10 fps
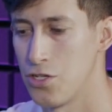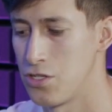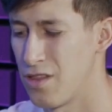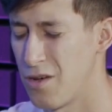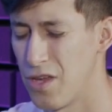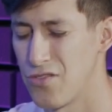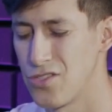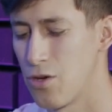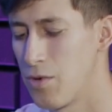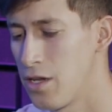know that we have so
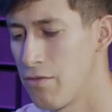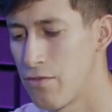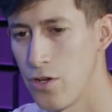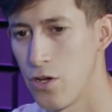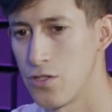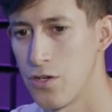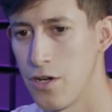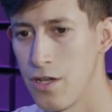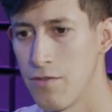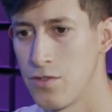many free
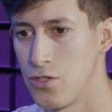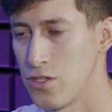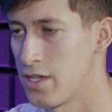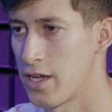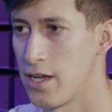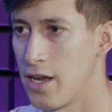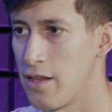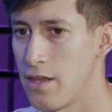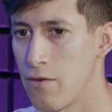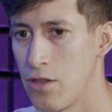alternatives, just like in
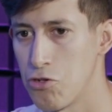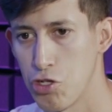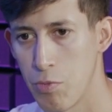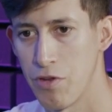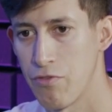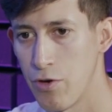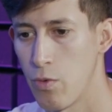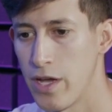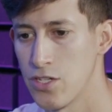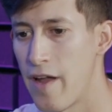anything, right? There's so many free
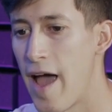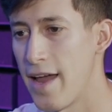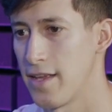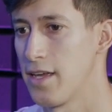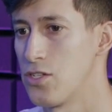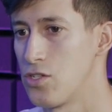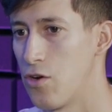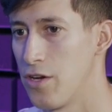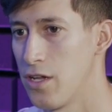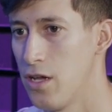ways on how to get
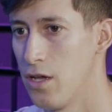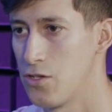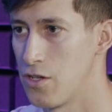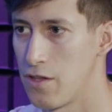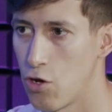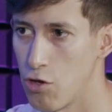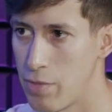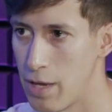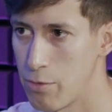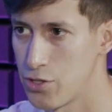started. There's a thing called
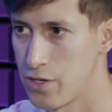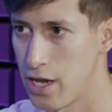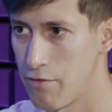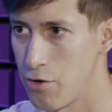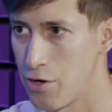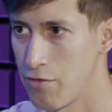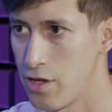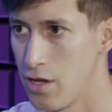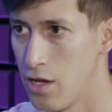paper trading. Have you heard of it?